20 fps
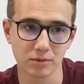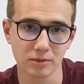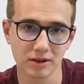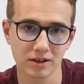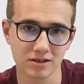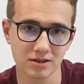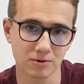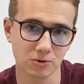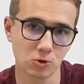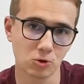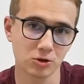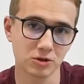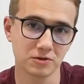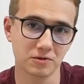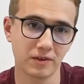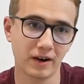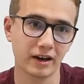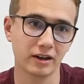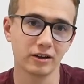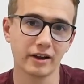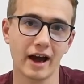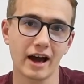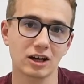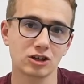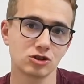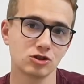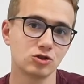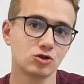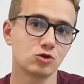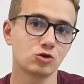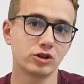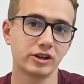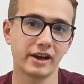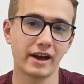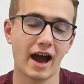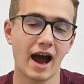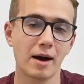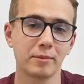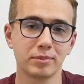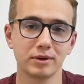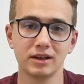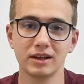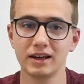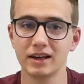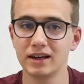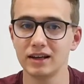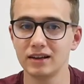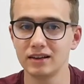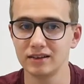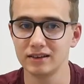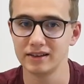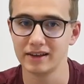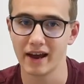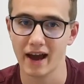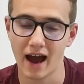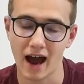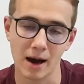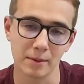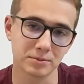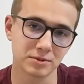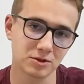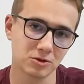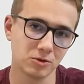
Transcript: because of course final actions usually happen in the apps.